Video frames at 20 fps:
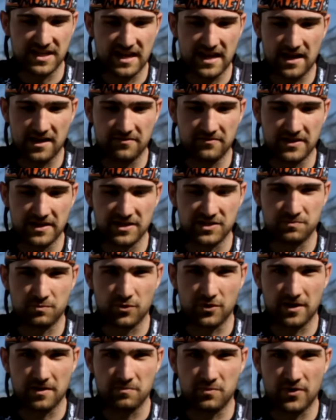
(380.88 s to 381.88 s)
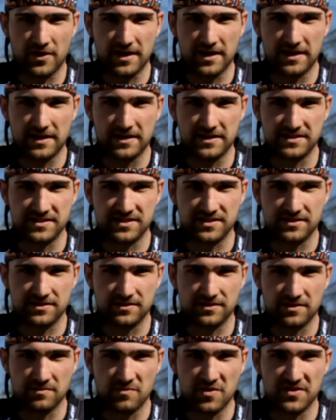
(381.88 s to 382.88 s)
say out of any sport I played, it's
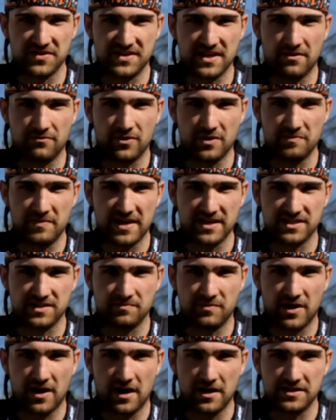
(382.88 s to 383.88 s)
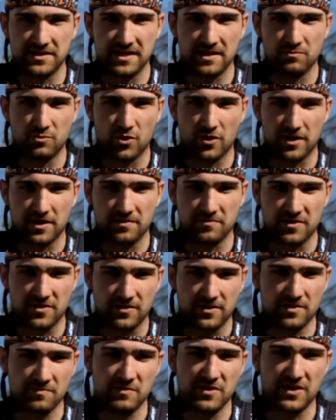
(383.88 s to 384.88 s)
heavily based upon teamwork
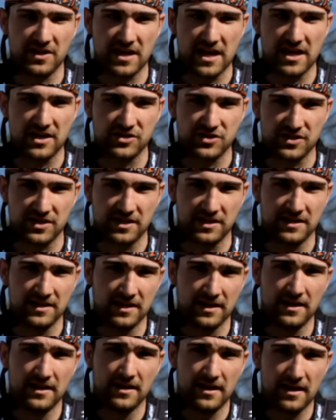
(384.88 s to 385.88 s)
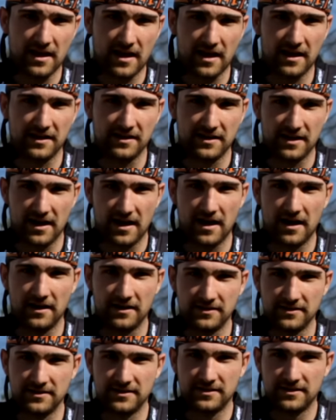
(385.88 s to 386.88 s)
and communication, and
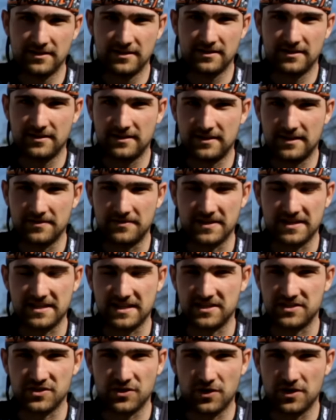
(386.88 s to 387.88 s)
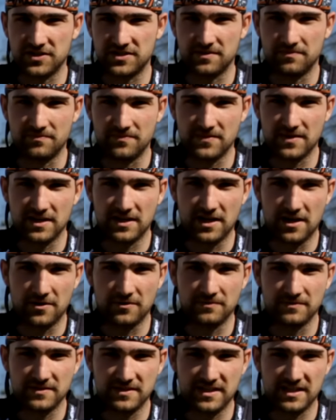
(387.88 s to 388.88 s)
I think that's awesome. You
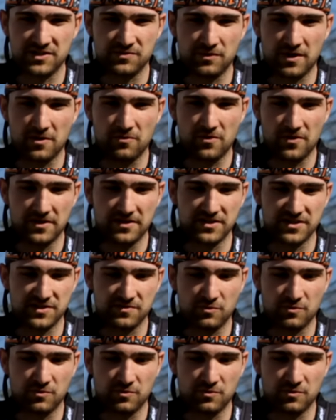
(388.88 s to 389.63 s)
know, that's what I want in this